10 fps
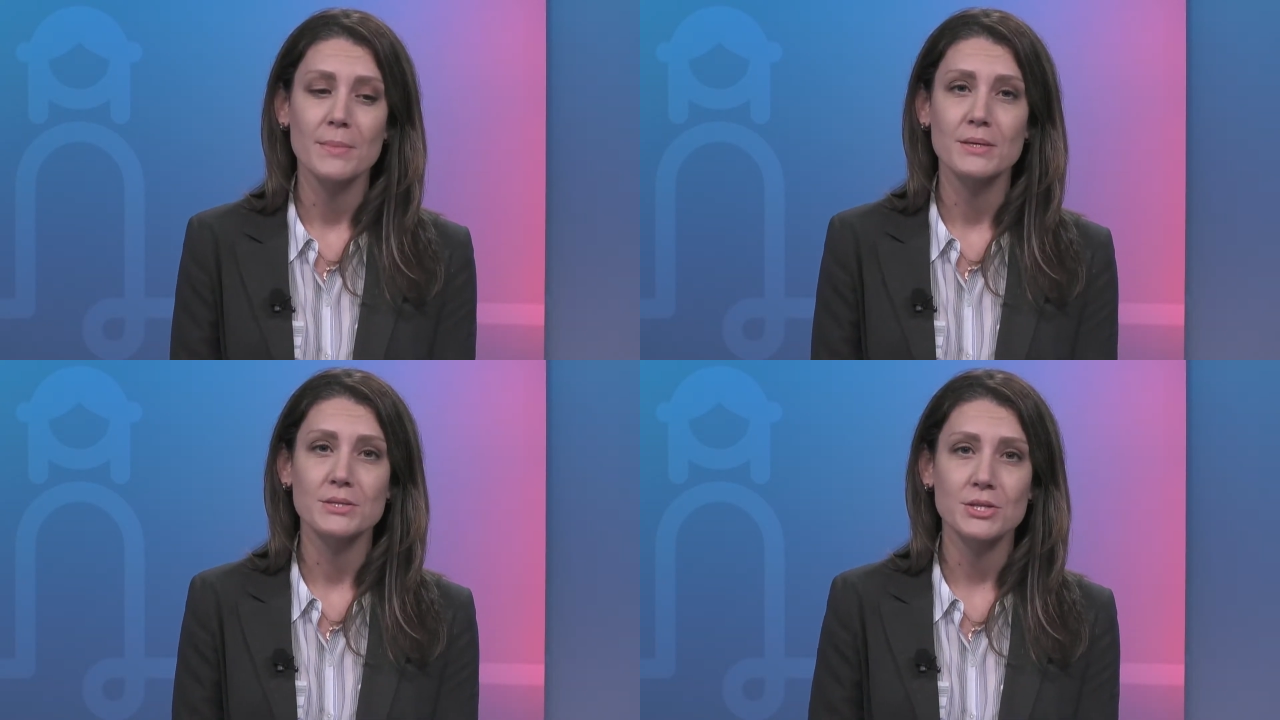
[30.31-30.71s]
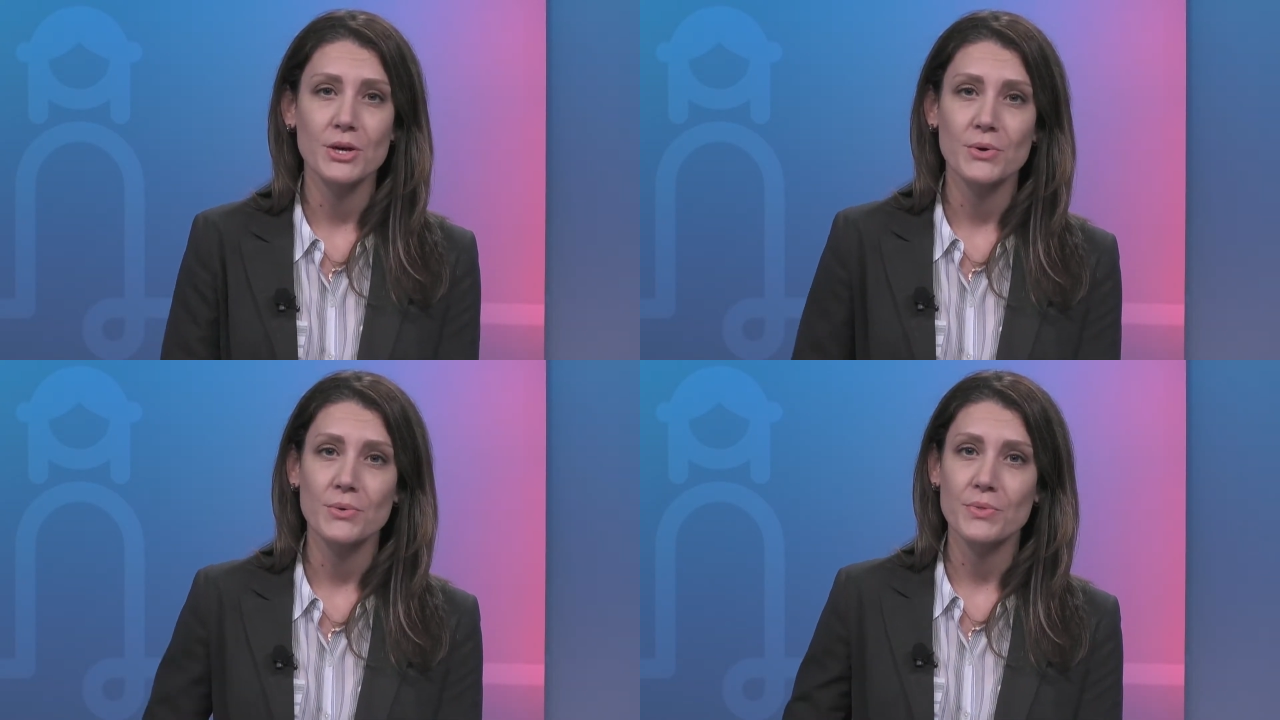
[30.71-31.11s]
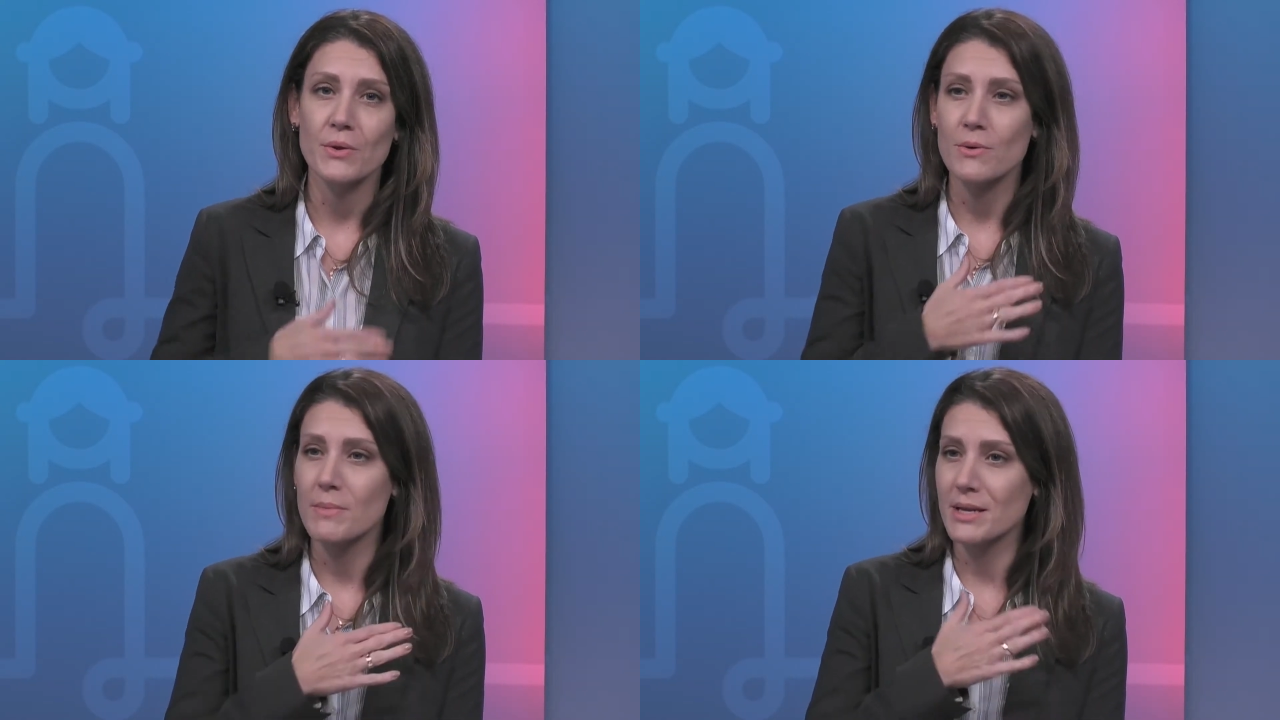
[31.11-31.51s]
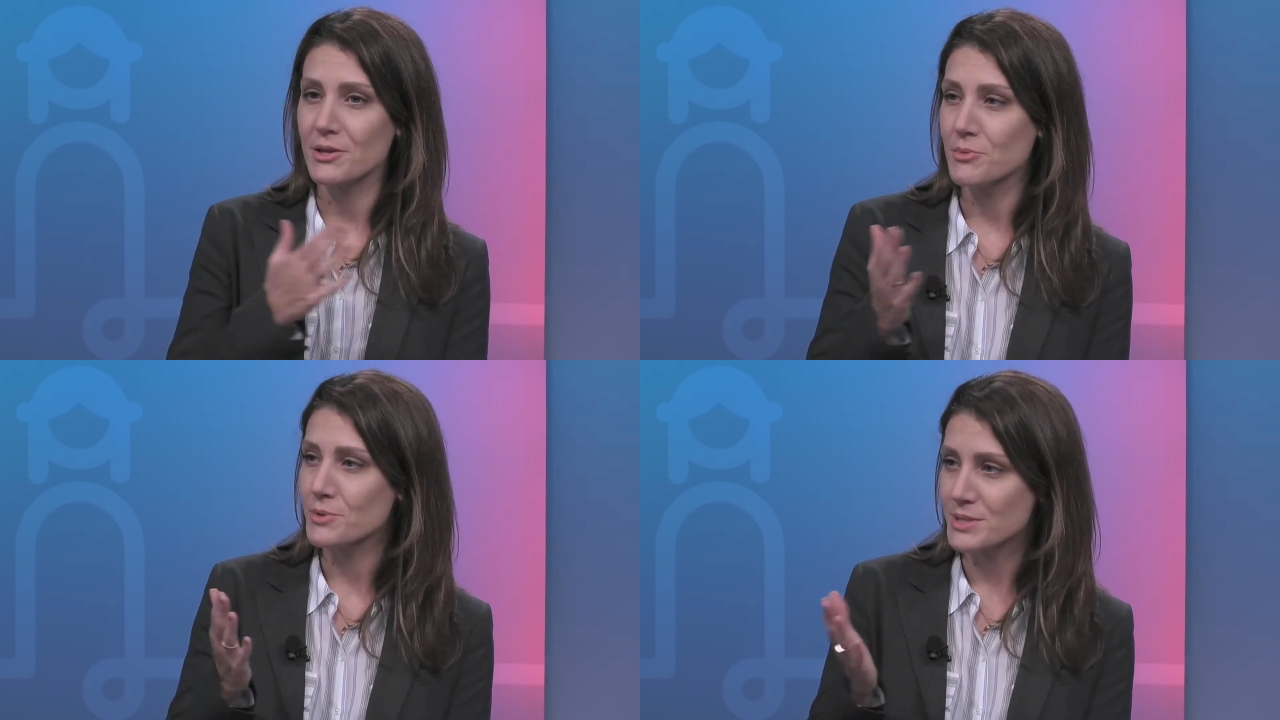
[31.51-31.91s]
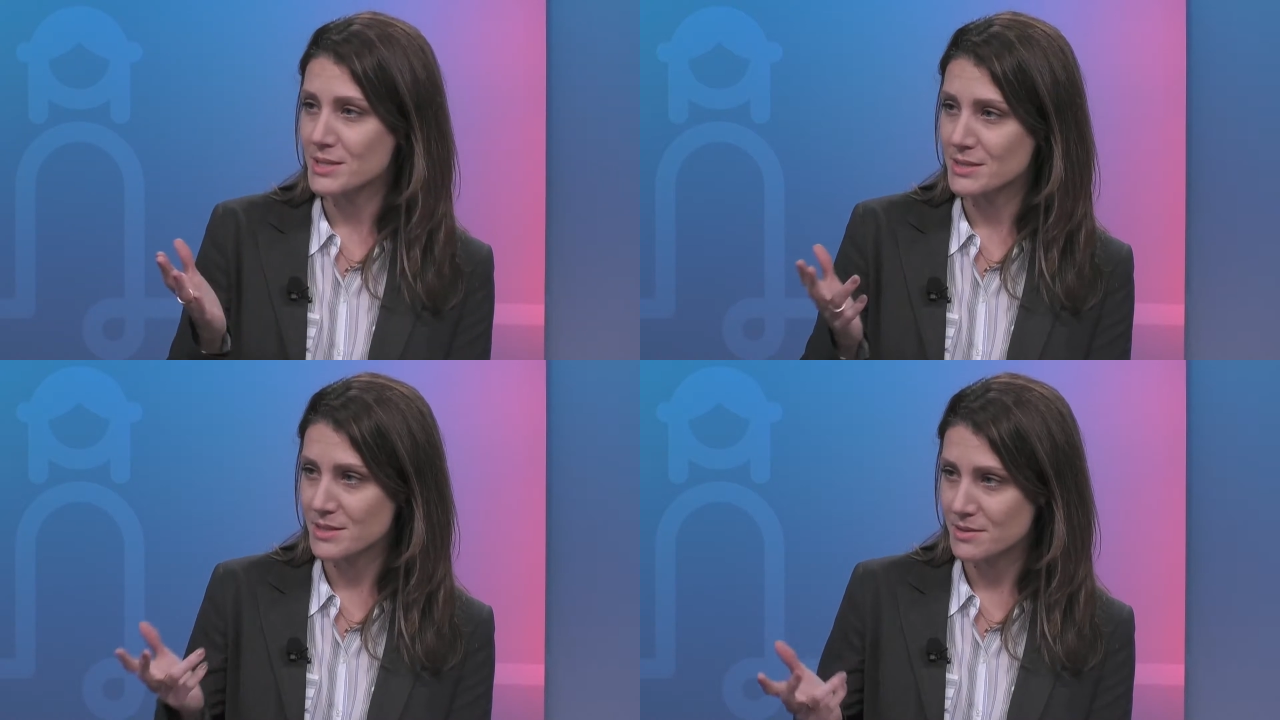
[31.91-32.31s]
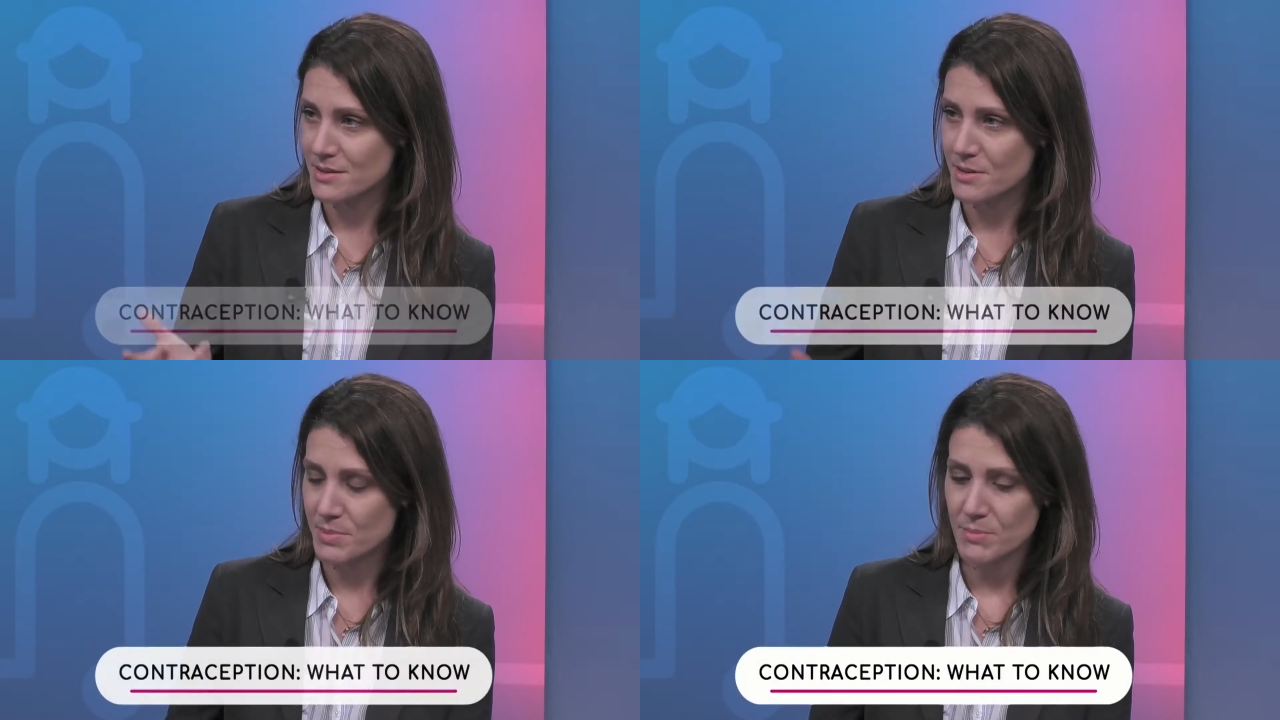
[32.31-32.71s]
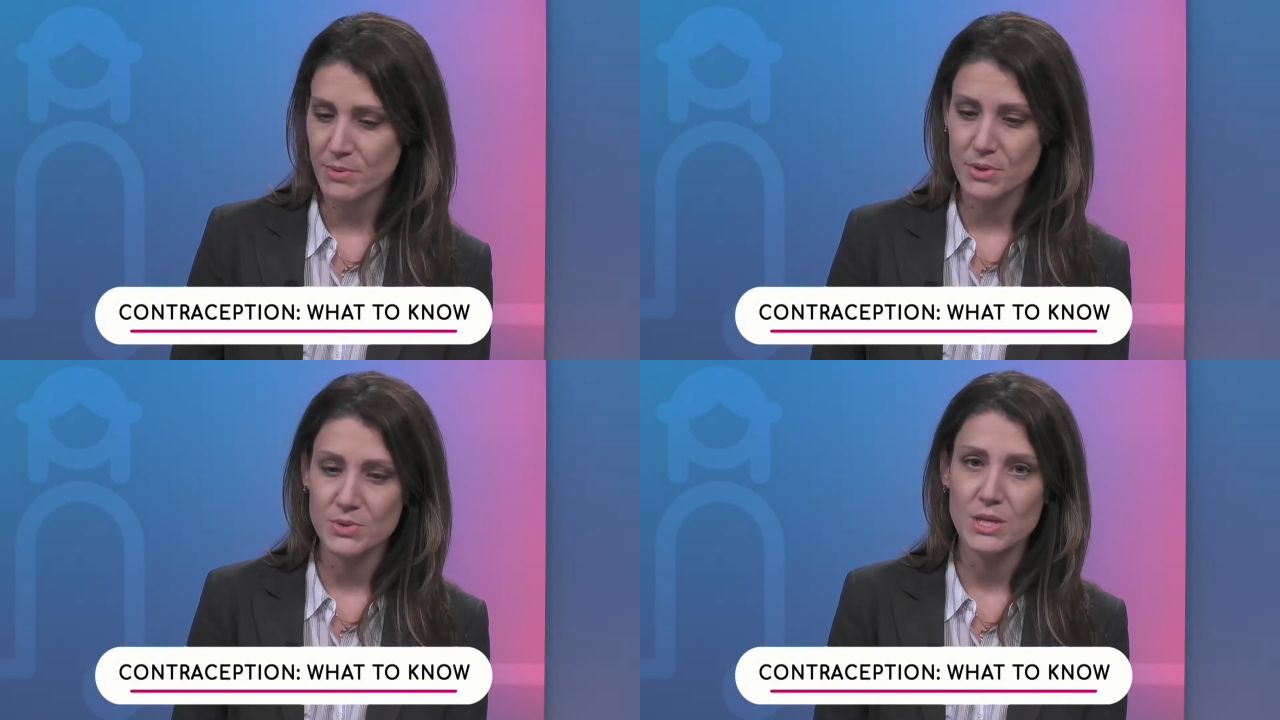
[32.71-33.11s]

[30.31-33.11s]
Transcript: So there were many numerous things that people used.